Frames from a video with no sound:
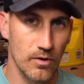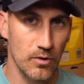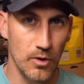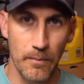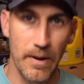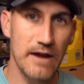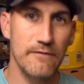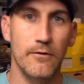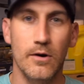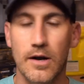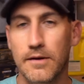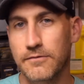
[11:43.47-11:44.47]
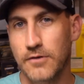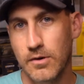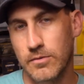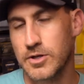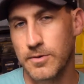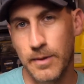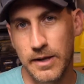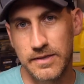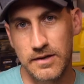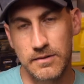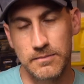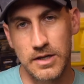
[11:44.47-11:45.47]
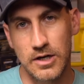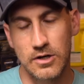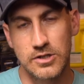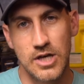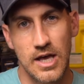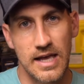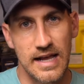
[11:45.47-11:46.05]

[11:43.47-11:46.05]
You paid for it up front when you bought the meters.